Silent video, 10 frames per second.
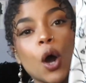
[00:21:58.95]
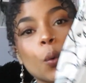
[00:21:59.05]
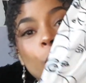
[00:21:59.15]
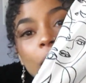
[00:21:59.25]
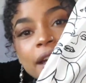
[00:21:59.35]
a
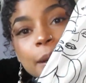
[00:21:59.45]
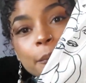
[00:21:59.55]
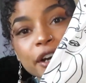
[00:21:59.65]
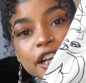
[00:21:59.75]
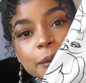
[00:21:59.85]

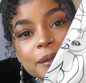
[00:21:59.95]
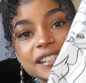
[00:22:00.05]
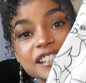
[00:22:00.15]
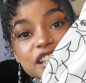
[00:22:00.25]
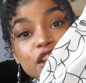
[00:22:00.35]
windbreaker
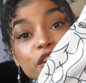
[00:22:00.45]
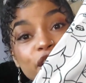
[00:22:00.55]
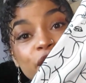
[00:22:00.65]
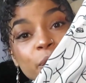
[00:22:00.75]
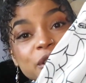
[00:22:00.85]

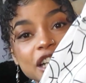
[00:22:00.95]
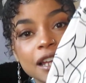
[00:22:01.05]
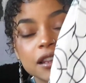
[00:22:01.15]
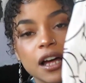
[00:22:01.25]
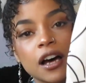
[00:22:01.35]
material, which I
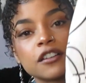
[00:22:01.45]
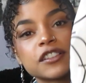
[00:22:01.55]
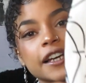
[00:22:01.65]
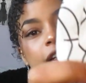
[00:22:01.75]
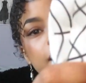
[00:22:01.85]
love.
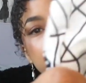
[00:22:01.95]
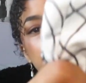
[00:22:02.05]
Like,